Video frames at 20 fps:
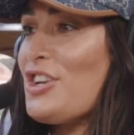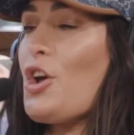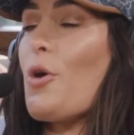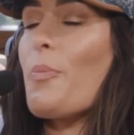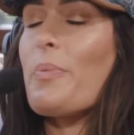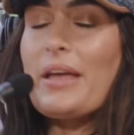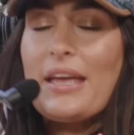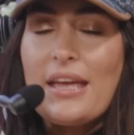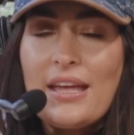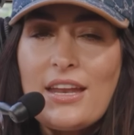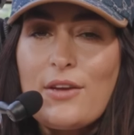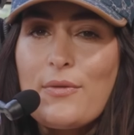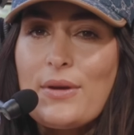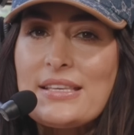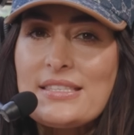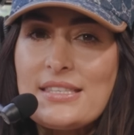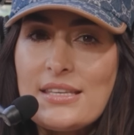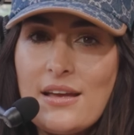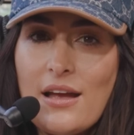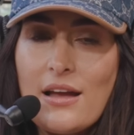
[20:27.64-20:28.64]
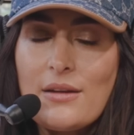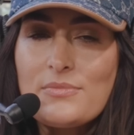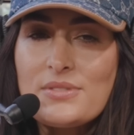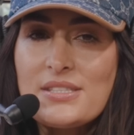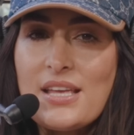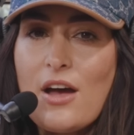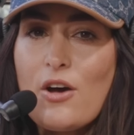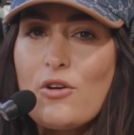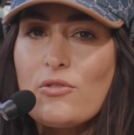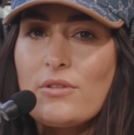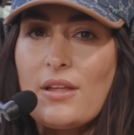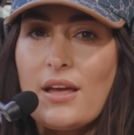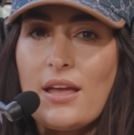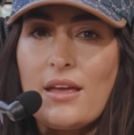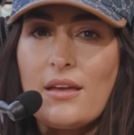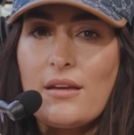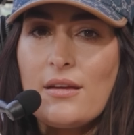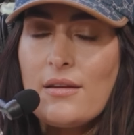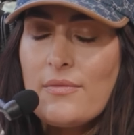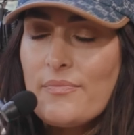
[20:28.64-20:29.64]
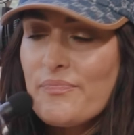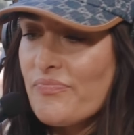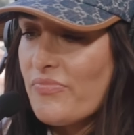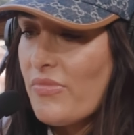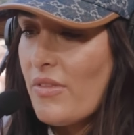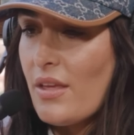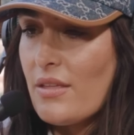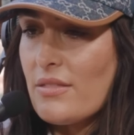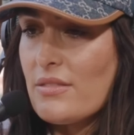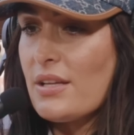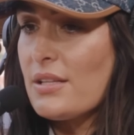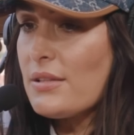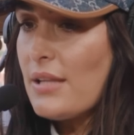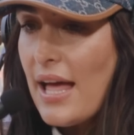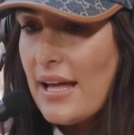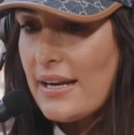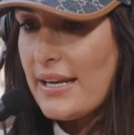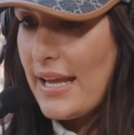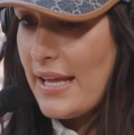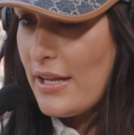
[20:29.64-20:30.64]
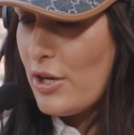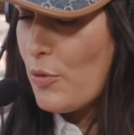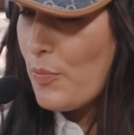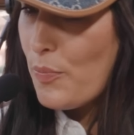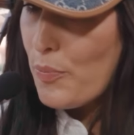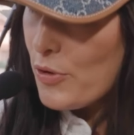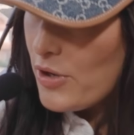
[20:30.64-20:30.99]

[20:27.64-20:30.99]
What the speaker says: No, but anyways, he comes out like the gladiator